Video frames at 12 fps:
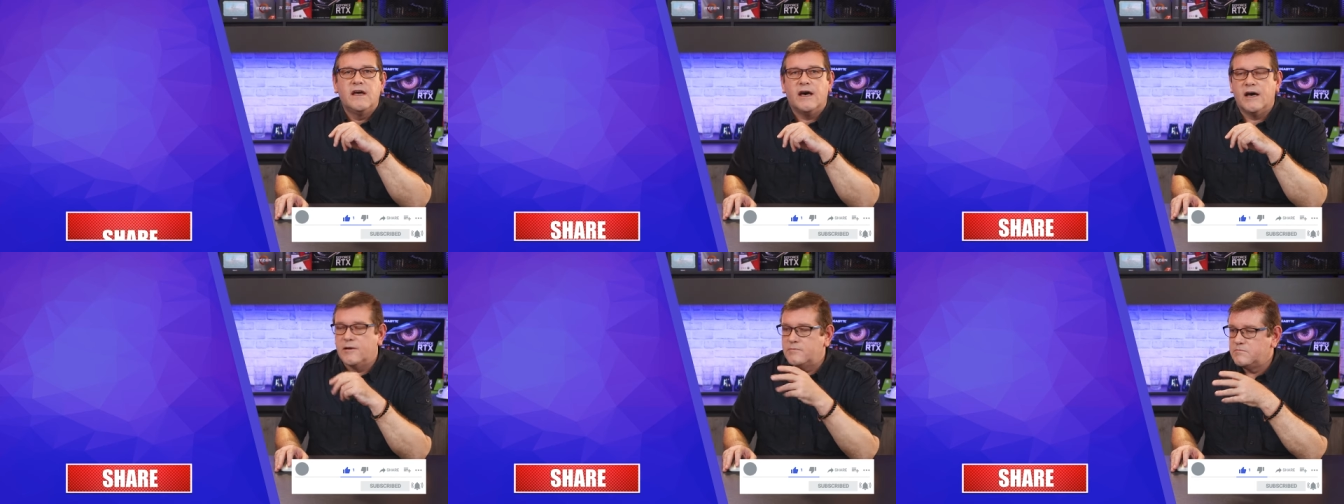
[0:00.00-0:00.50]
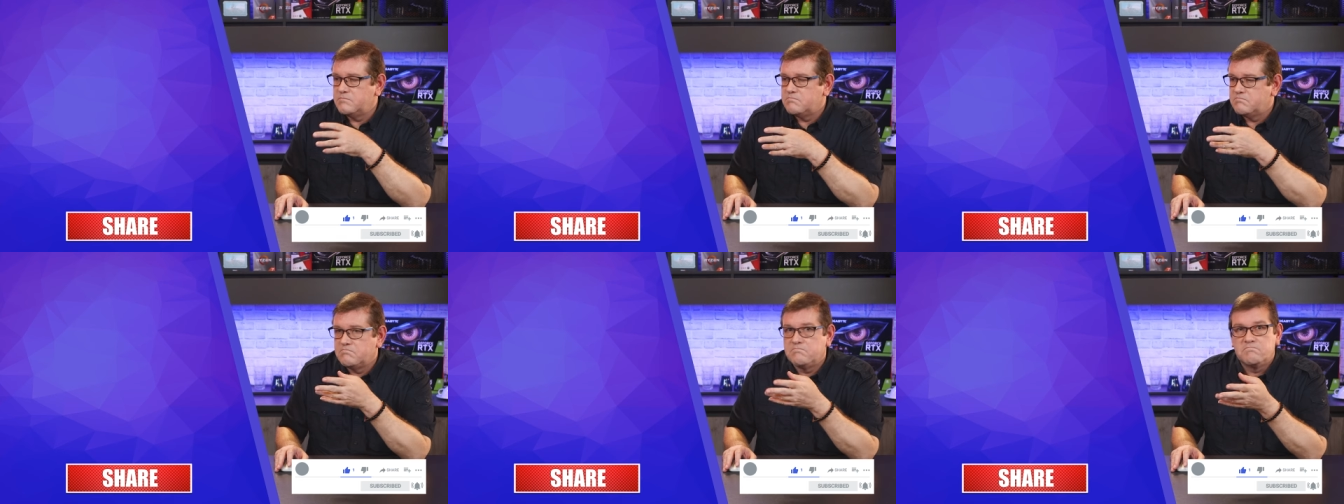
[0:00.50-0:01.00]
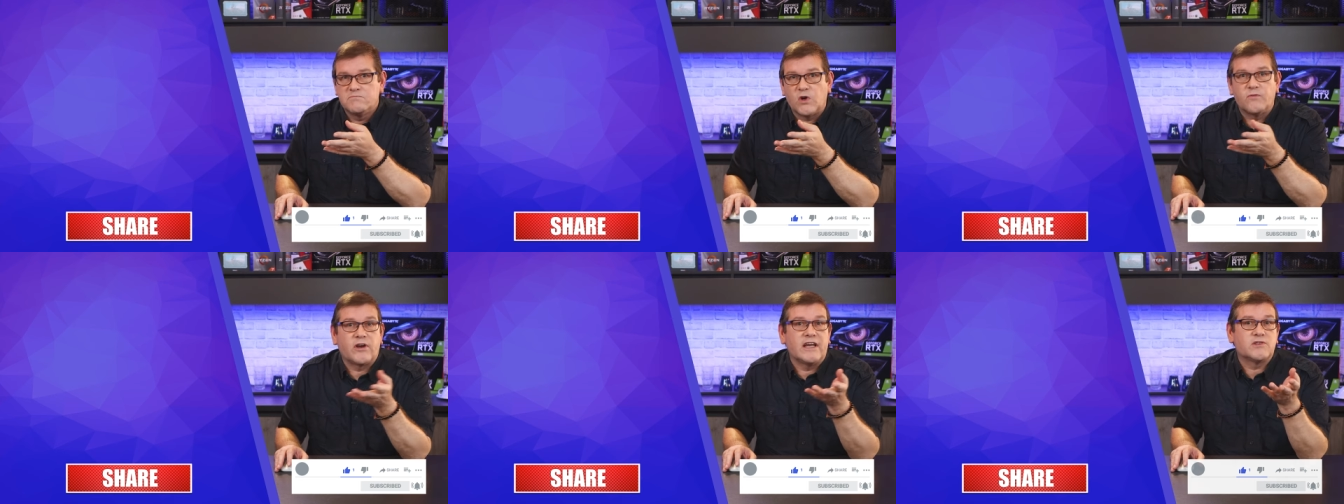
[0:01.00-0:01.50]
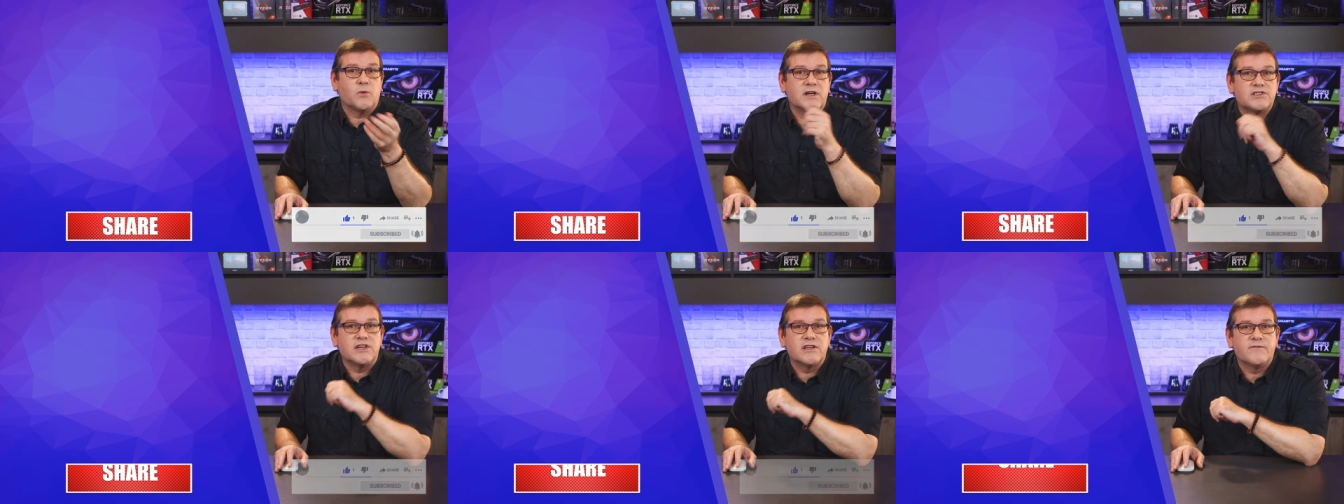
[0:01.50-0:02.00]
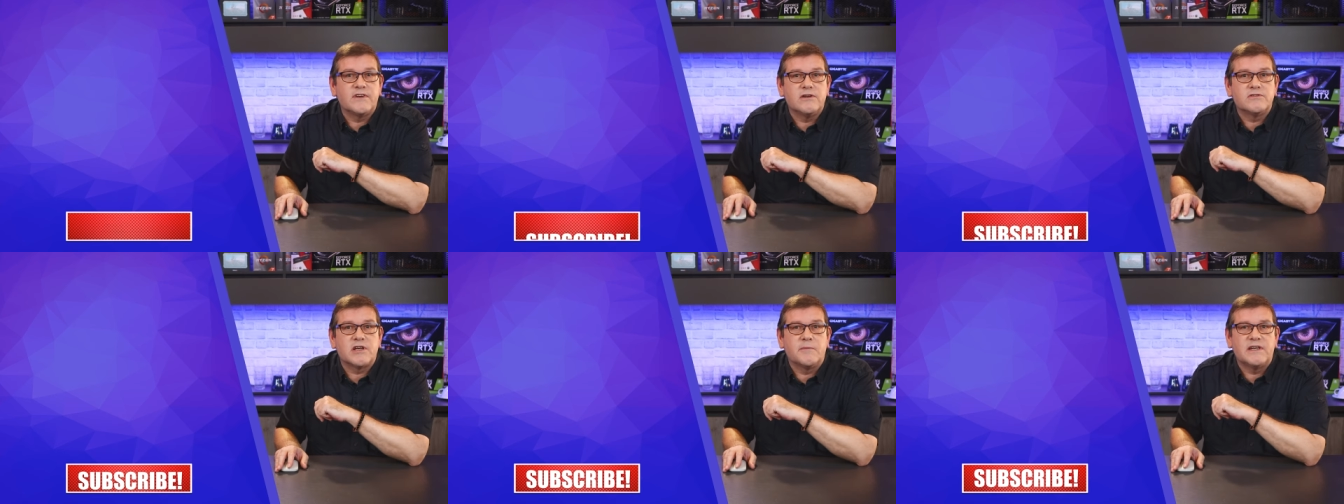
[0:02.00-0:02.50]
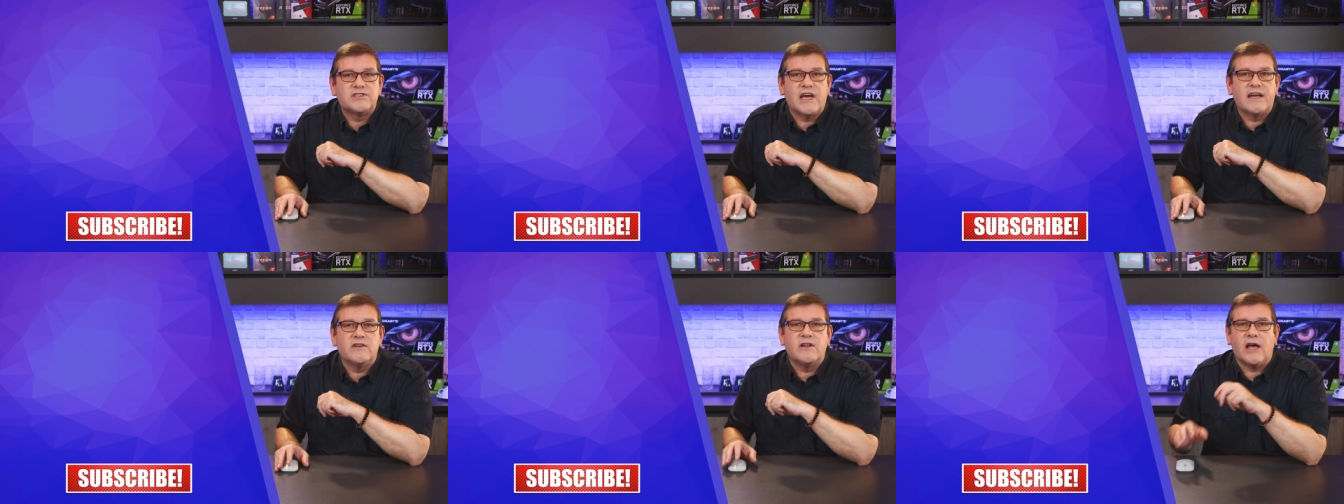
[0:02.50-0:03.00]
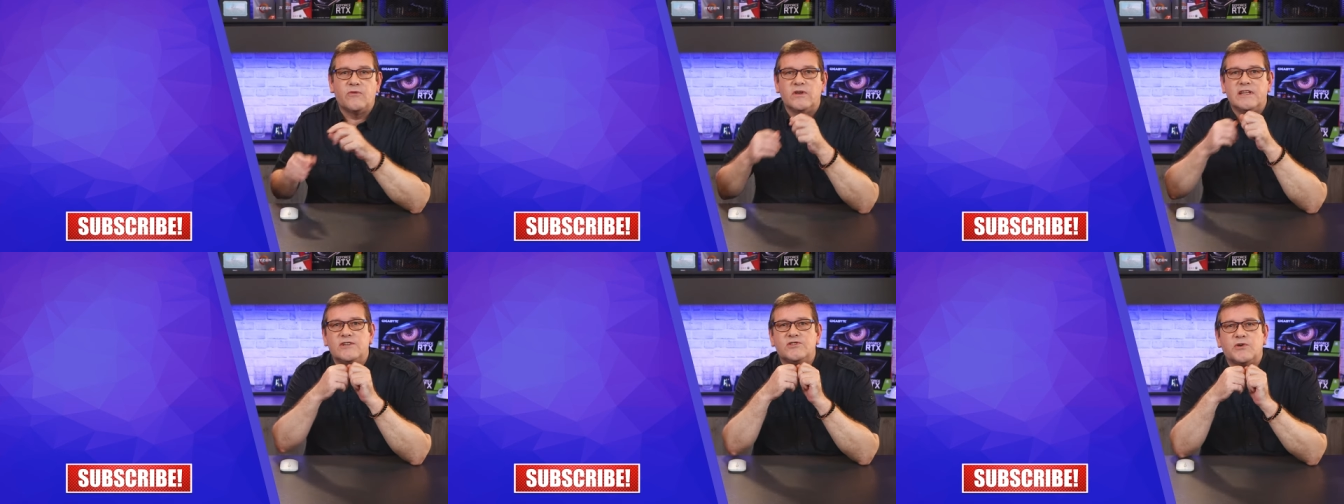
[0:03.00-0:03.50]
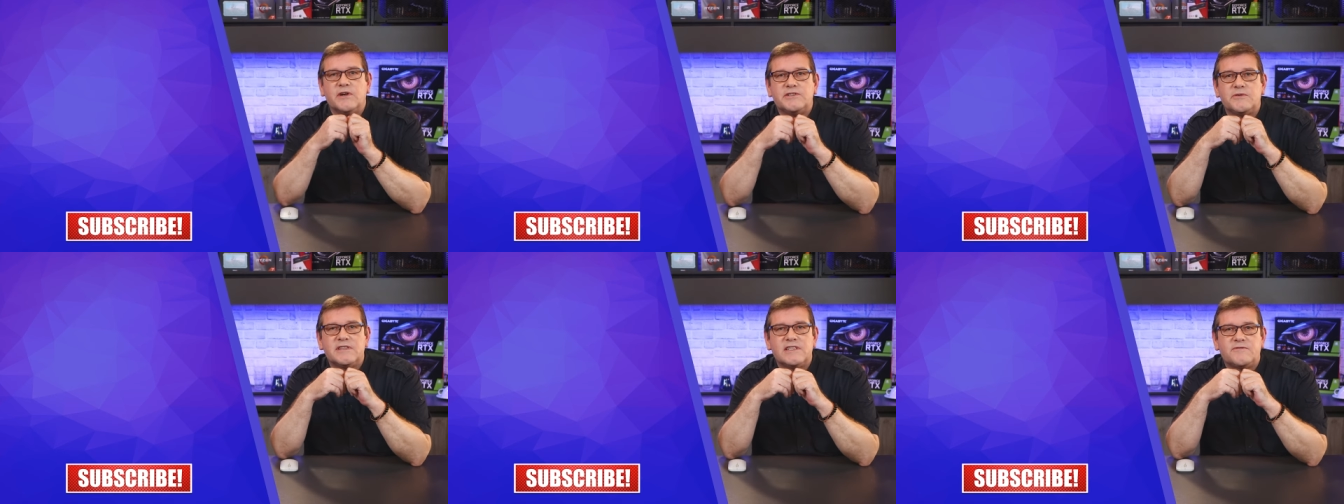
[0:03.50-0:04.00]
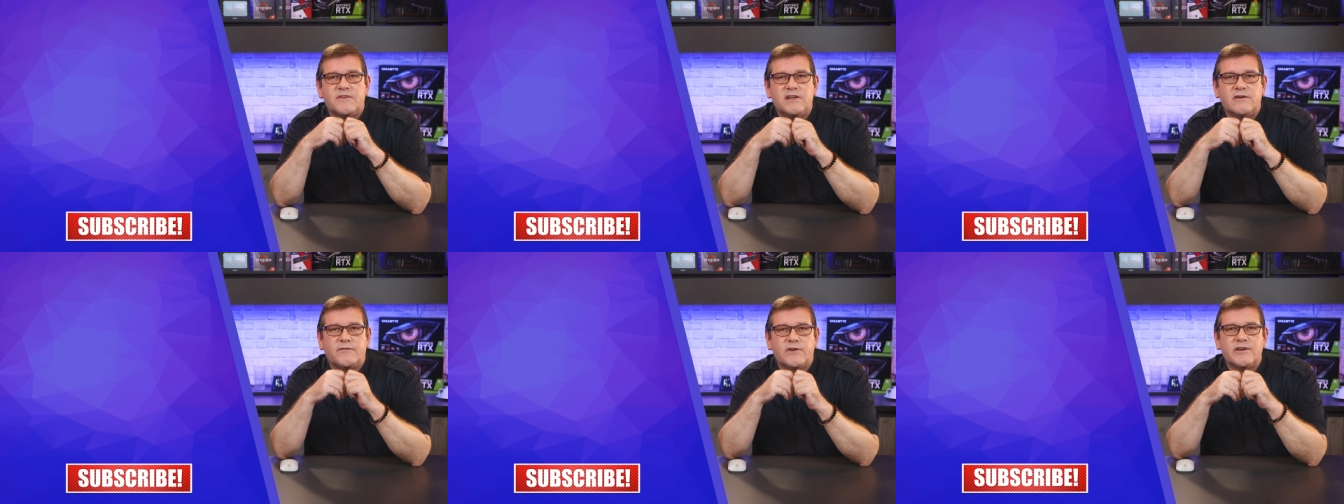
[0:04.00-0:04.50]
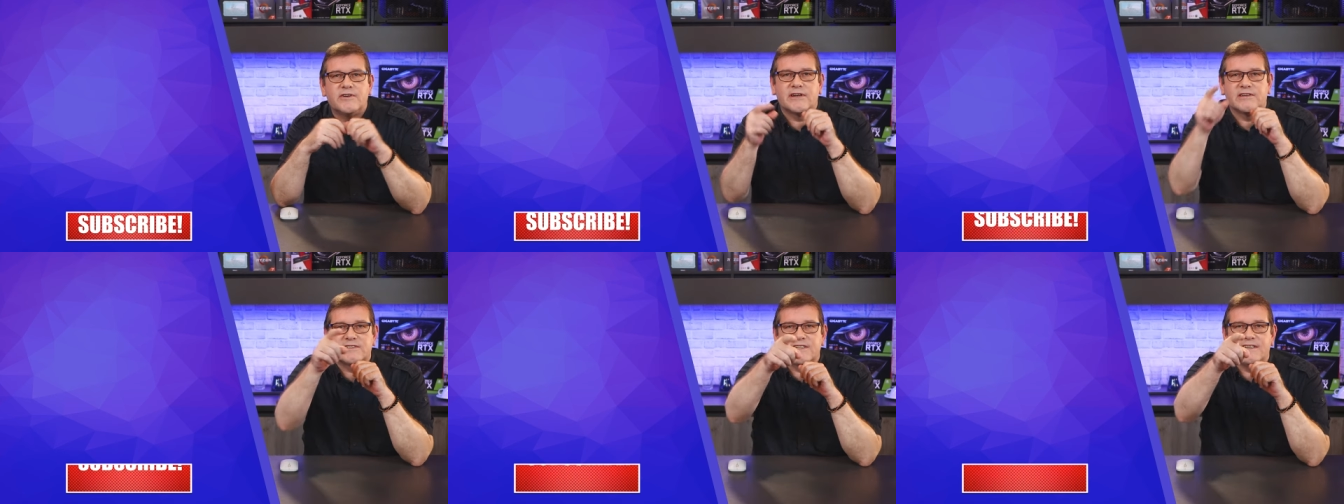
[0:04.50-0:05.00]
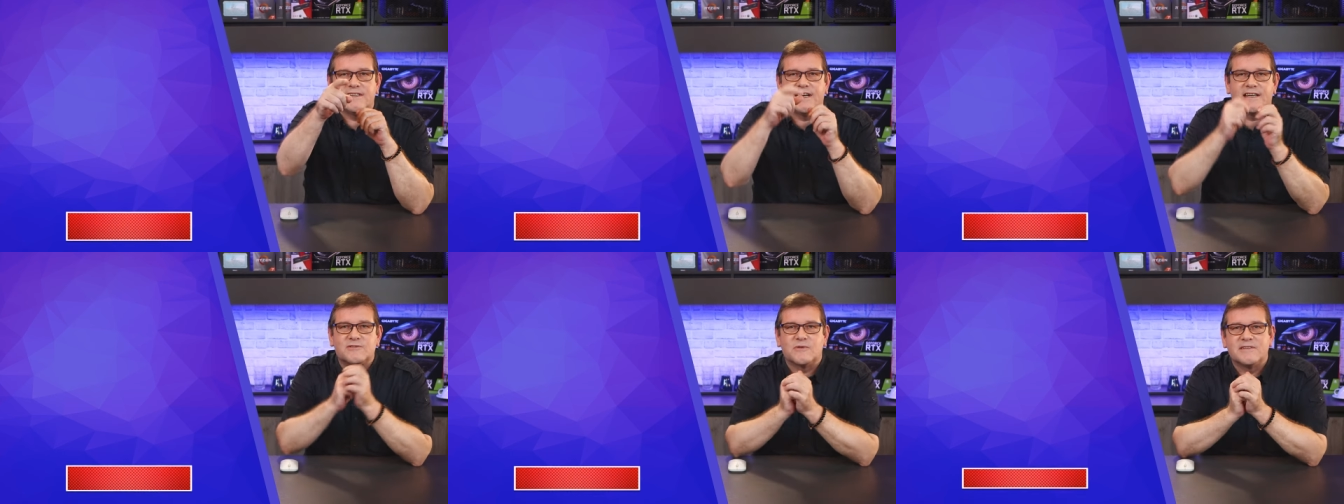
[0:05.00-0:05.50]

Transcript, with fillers: Um, don't forget to watch the other videos on my channel. I really enjoyed doing this video for you, and I'll see you in the next